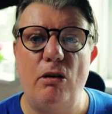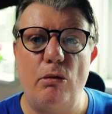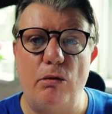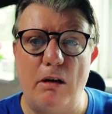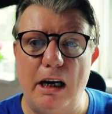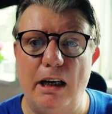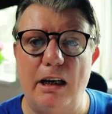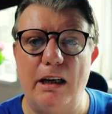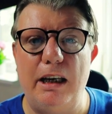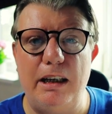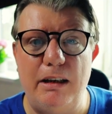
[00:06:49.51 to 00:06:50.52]

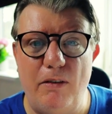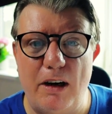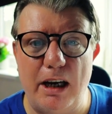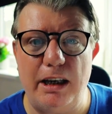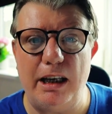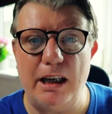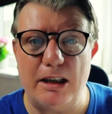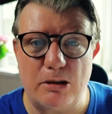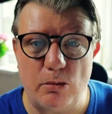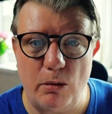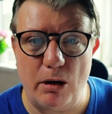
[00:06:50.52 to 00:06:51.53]
rightly dividing
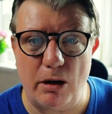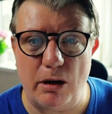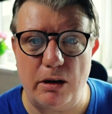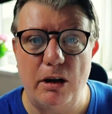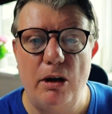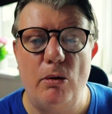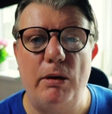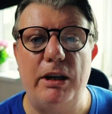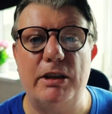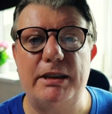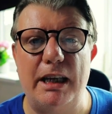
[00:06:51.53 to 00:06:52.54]
his word,
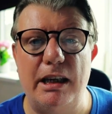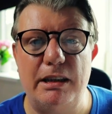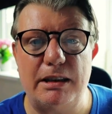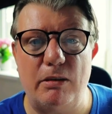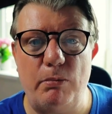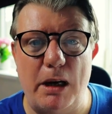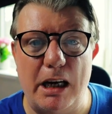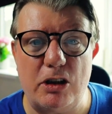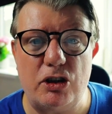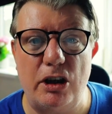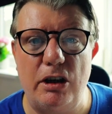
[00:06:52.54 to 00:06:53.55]
with a sense of
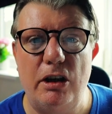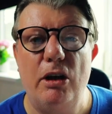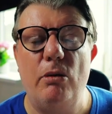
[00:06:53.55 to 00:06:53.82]
passion,